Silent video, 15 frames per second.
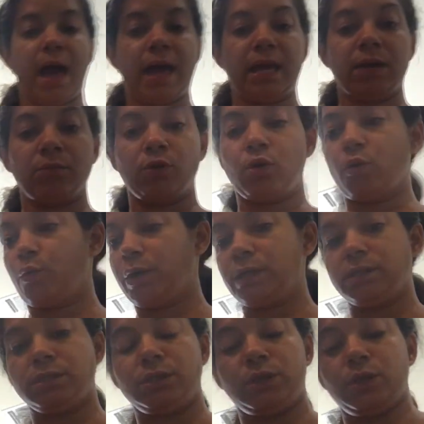am going
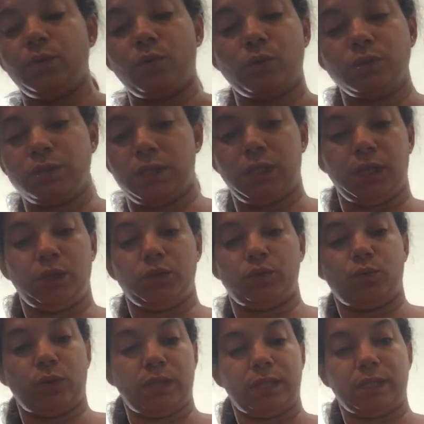to continue
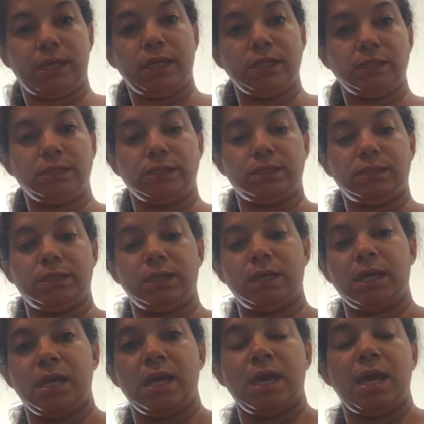doing this,
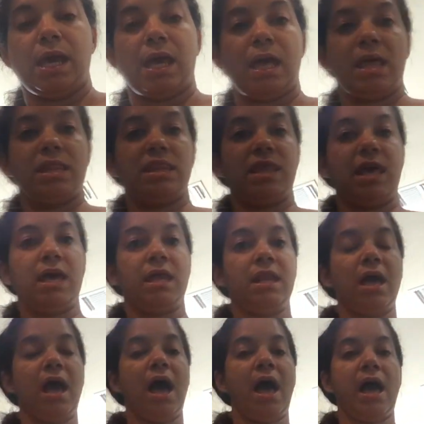and then
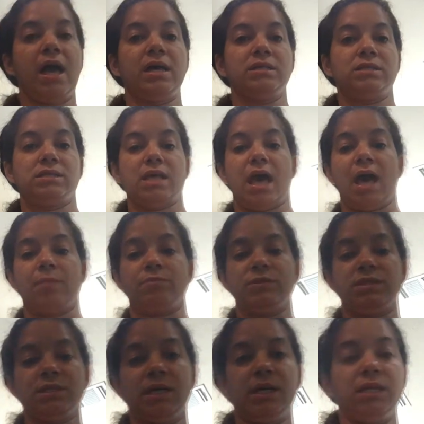as I'm
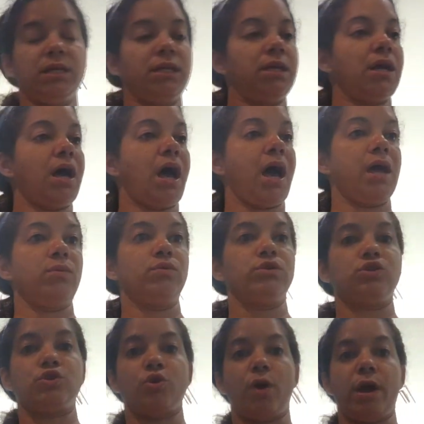done, I would
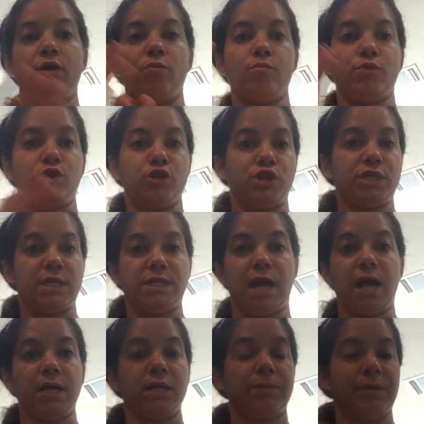try to merge the
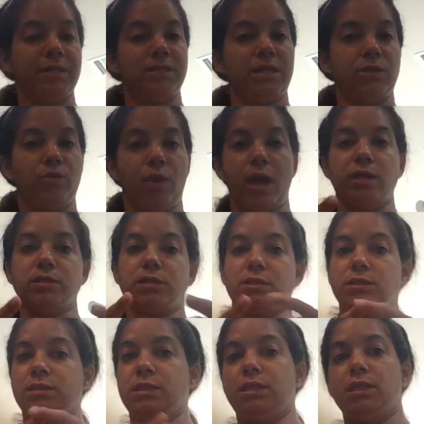documents, and you guys can
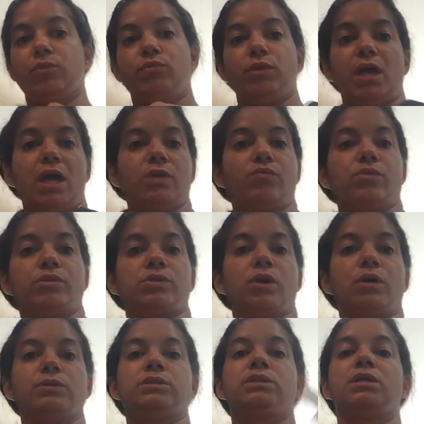see the end
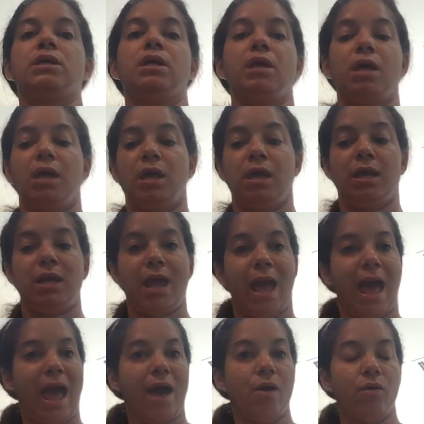result and
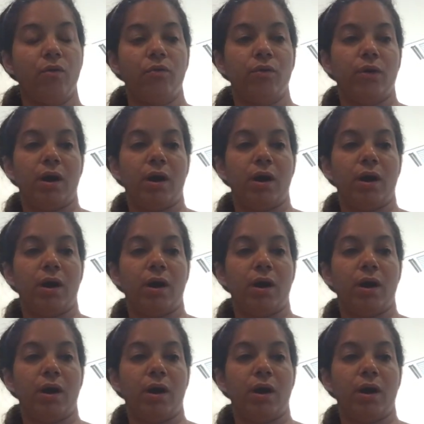how